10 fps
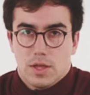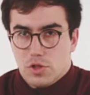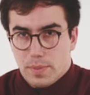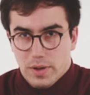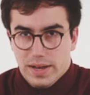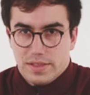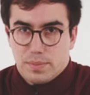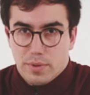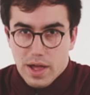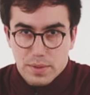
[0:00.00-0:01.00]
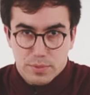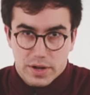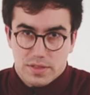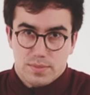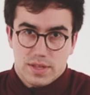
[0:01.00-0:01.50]
Now Chipotle as a brand
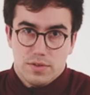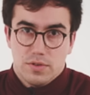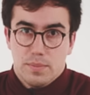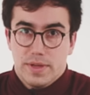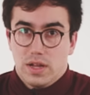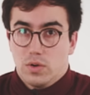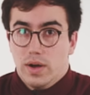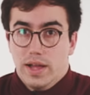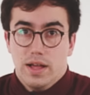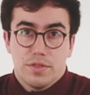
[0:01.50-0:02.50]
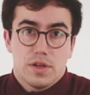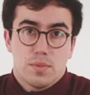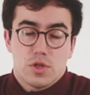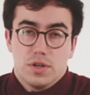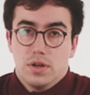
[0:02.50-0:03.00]
prides himself on being quite a healthy
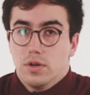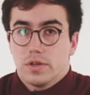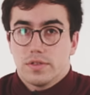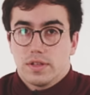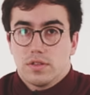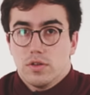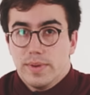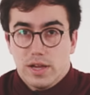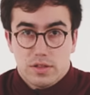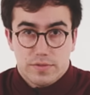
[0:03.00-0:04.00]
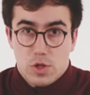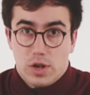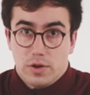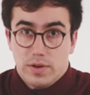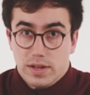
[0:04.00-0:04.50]
option and not using too many
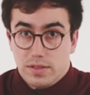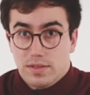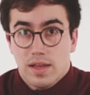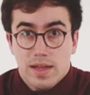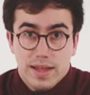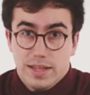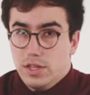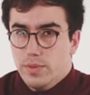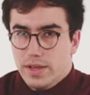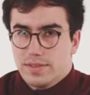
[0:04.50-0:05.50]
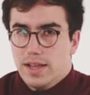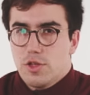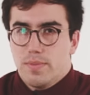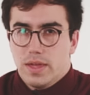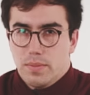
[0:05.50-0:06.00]
artificial ingredients. In the US they
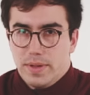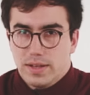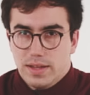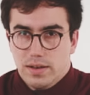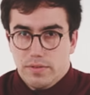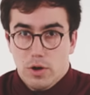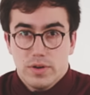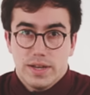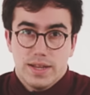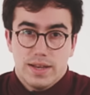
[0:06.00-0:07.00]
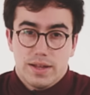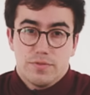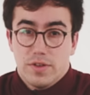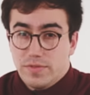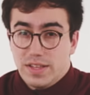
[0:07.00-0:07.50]
actually make a big deal of only needing
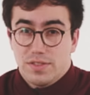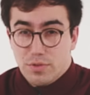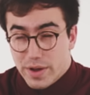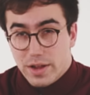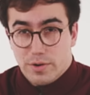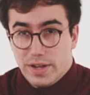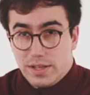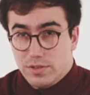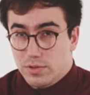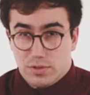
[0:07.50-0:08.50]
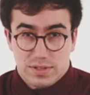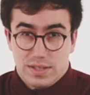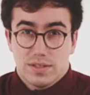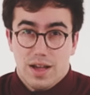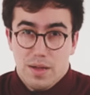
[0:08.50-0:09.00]
53 ingredients across the
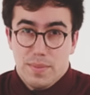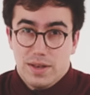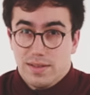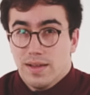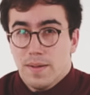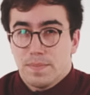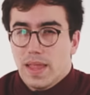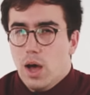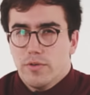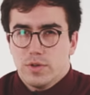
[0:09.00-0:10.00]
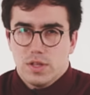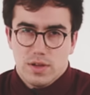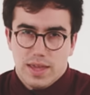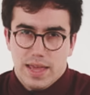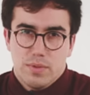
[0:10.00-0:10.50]
entire menu. However in the
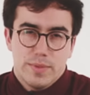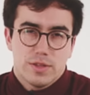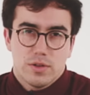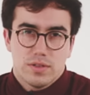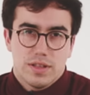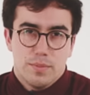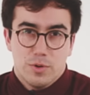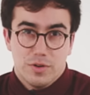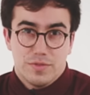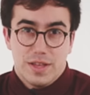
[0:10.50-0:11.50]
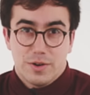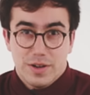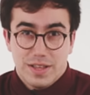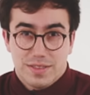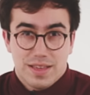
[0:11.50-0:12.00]
UK when we totaled up all of the
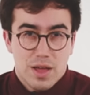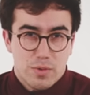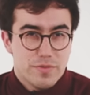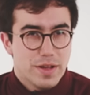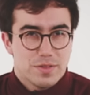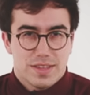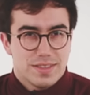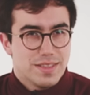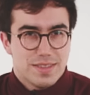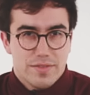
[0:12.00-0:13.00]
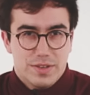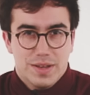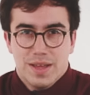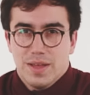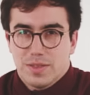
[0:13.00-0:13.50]
ingredients we found
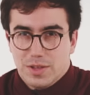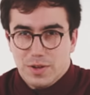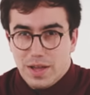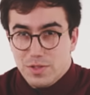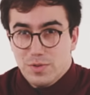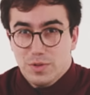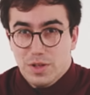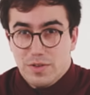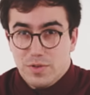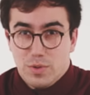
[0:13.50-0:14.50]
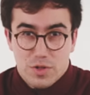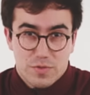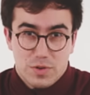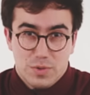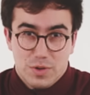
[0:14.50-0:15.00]
67 so as you all know if you watch
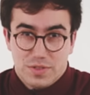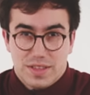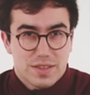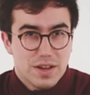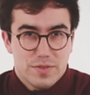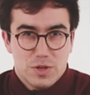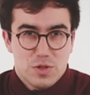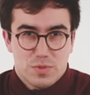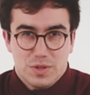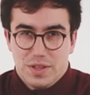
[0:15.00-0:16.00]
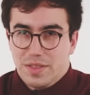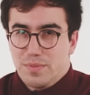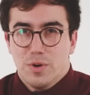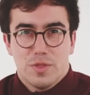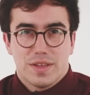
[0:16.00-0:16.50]
Food Wars, that's kind of unusual that there's
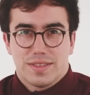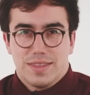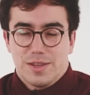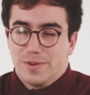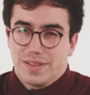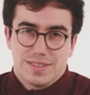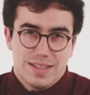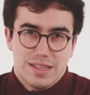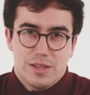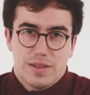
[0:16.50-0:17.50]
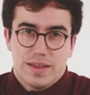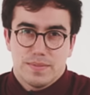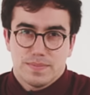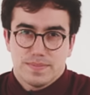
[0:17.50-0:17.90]
more things in the US than in the UK.